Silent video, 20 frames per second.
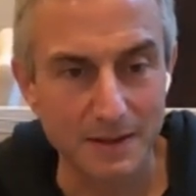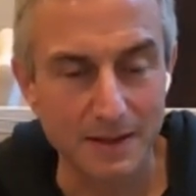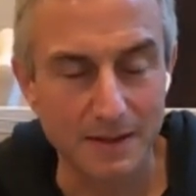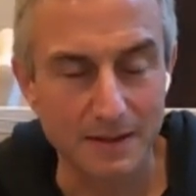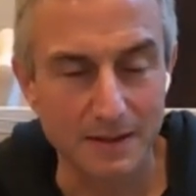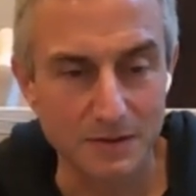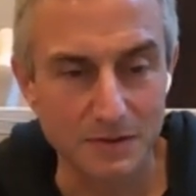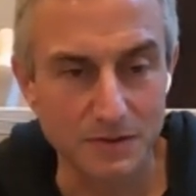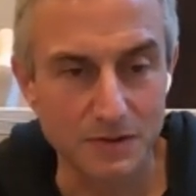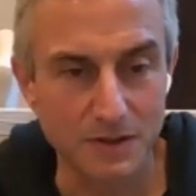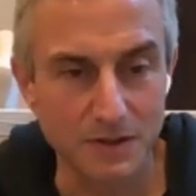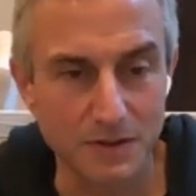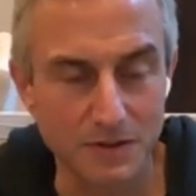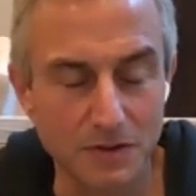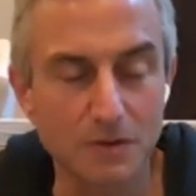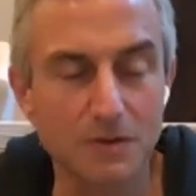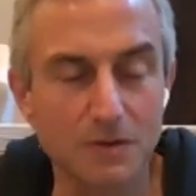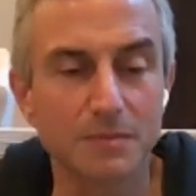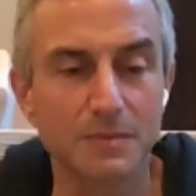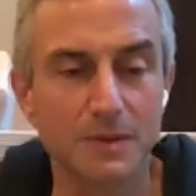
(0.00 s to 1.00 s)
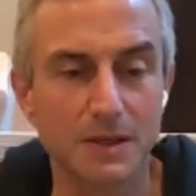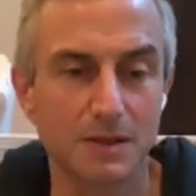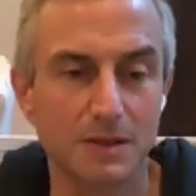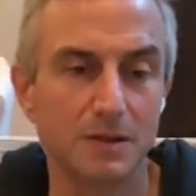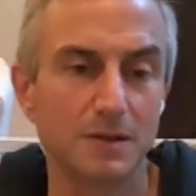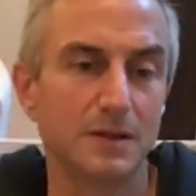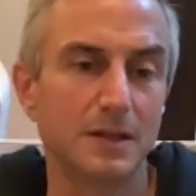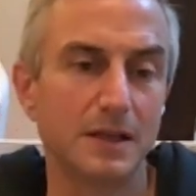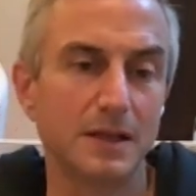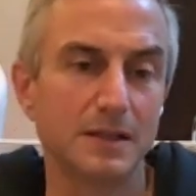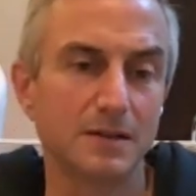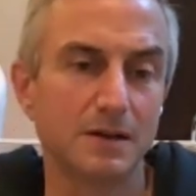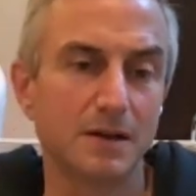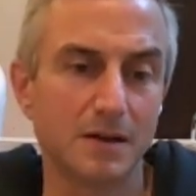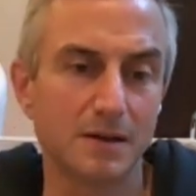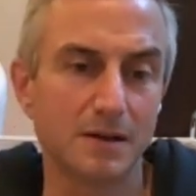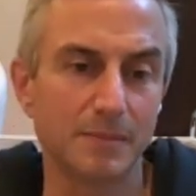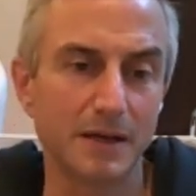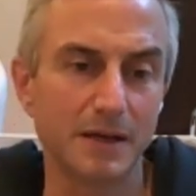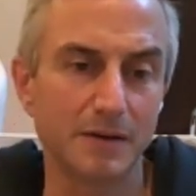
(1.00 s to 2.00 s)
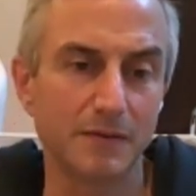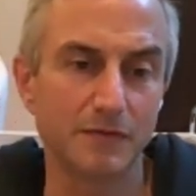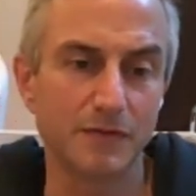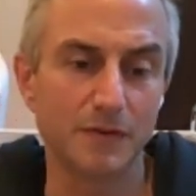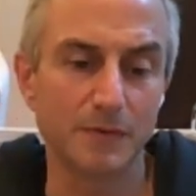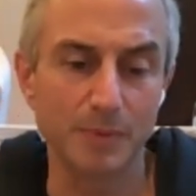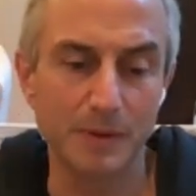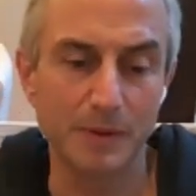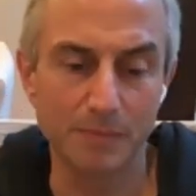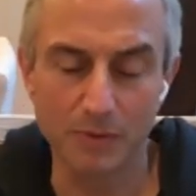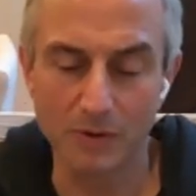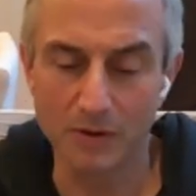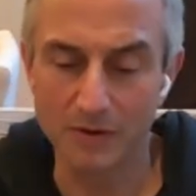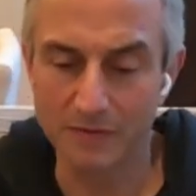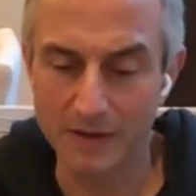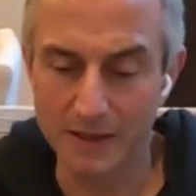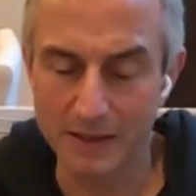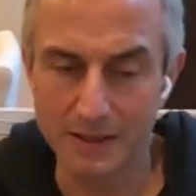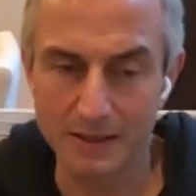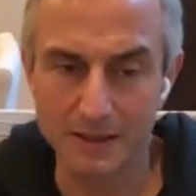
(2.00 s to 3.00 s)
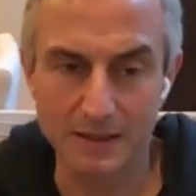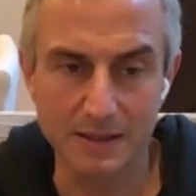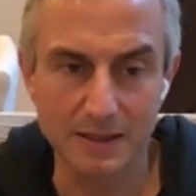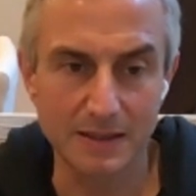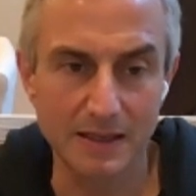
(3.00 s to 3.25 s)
There's a term that they talk about for people who have ADD.